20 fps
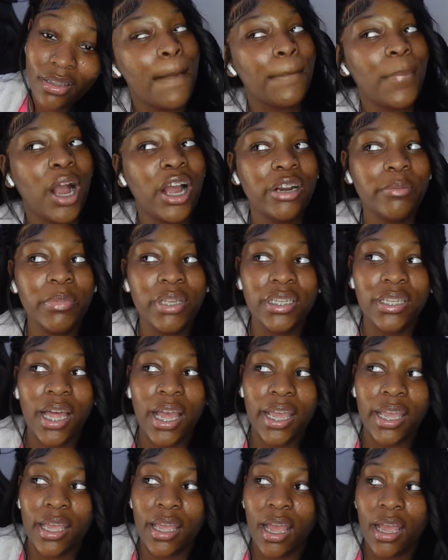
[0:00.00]
Part of me
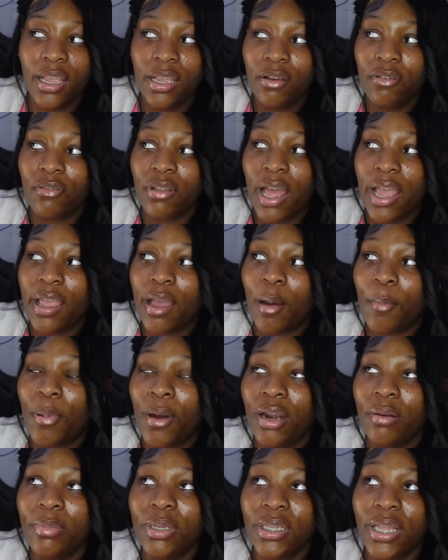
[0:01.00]
like I ain't gonna lie y'all.
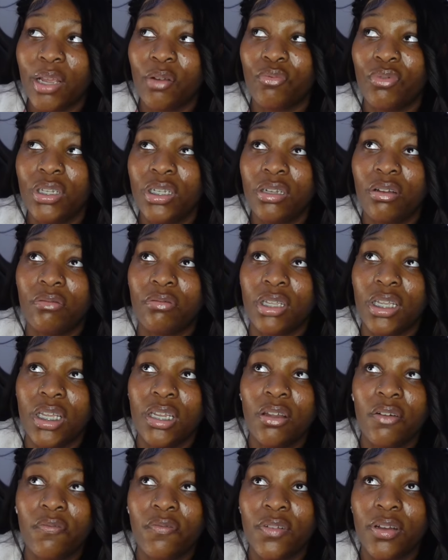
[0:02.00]
Part of me like really don't get
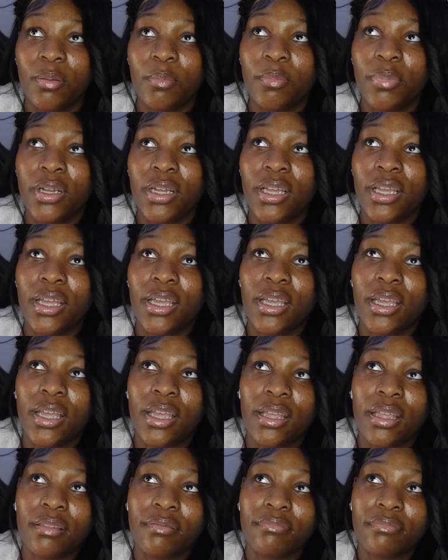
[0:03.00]
them, but
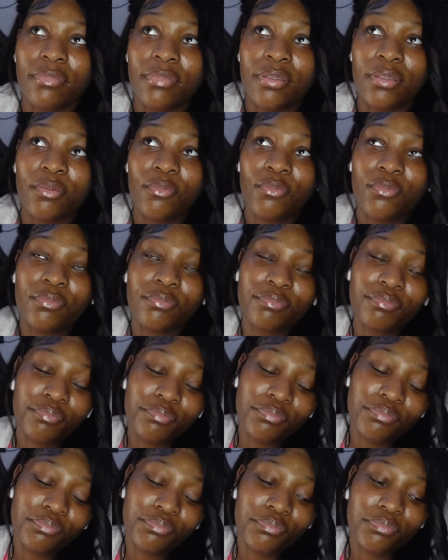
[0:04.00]

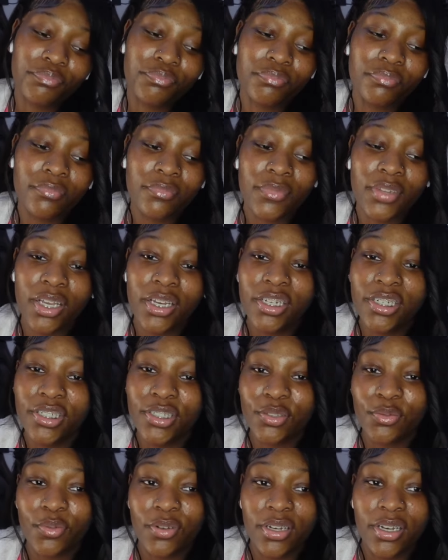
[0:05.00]
mm, it
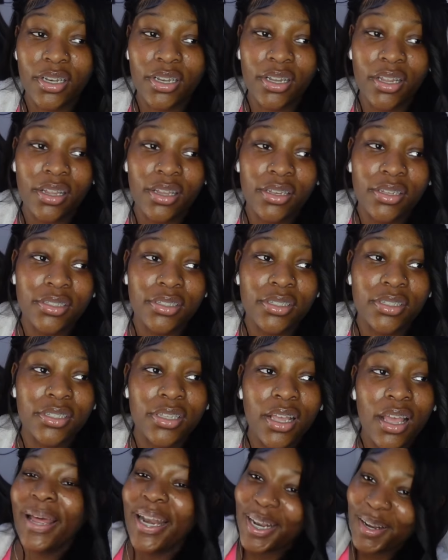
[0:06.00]
is what it is.
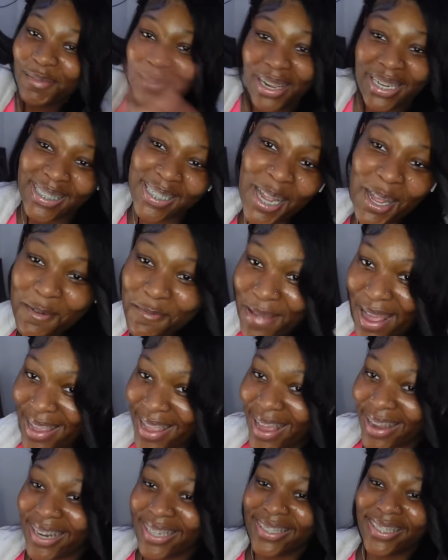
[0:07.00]
But anyways, y'all, that
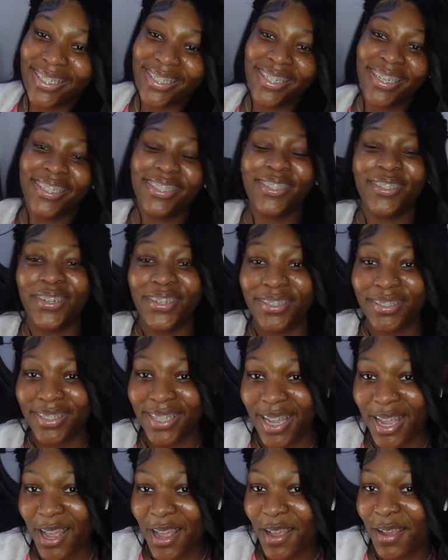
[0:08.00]
y'all, that's the end of the story
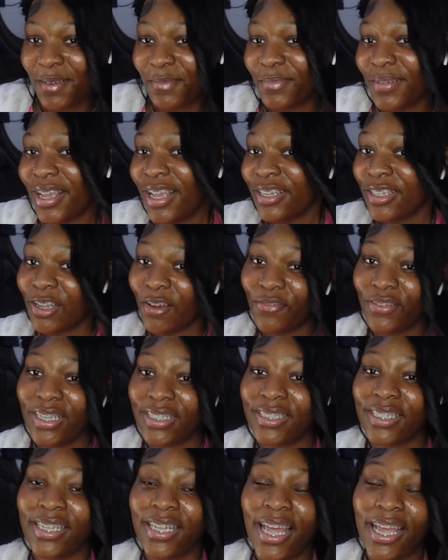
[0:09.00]
time. Don't
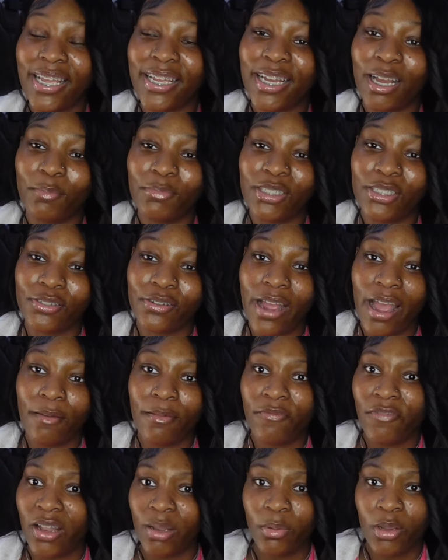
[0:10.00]
forget to like, comment, subscribe,
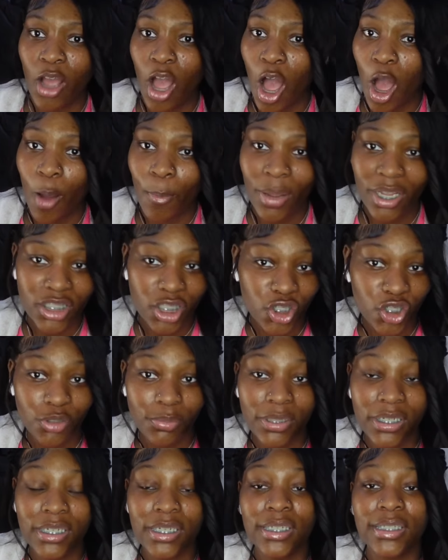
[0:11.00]
and follow me on all my social
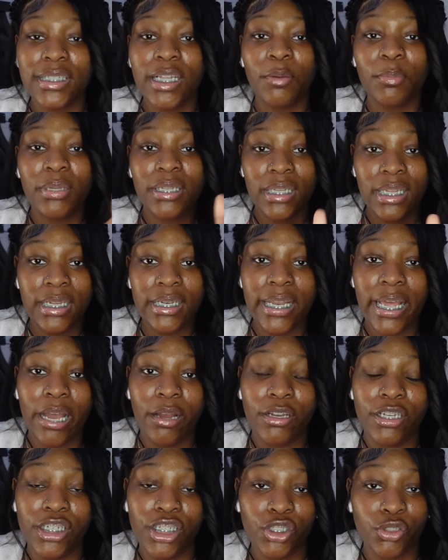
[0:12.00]
medias. They'll be linked
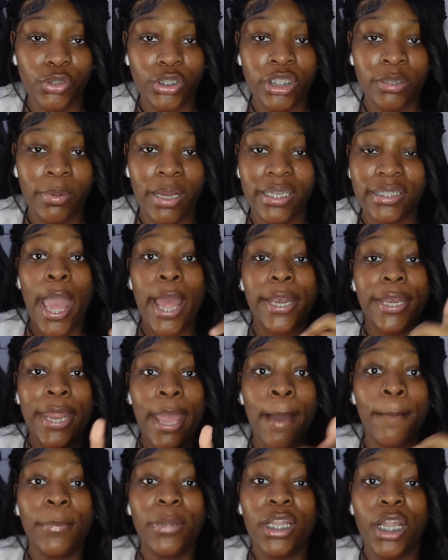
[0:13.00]
down in the description box
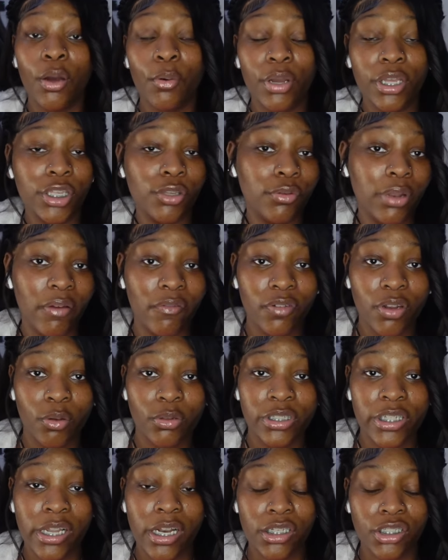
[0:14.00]
down below. And you never know
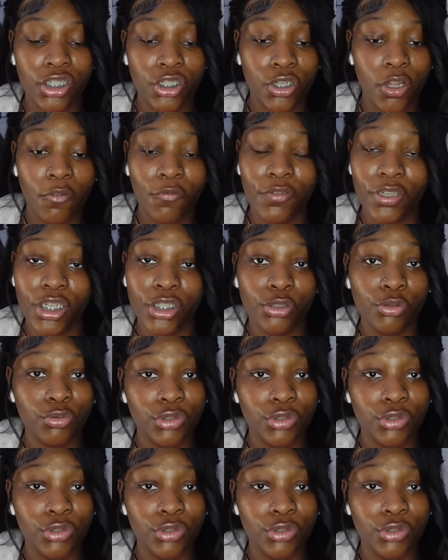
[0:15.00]
what's down, so don't forget to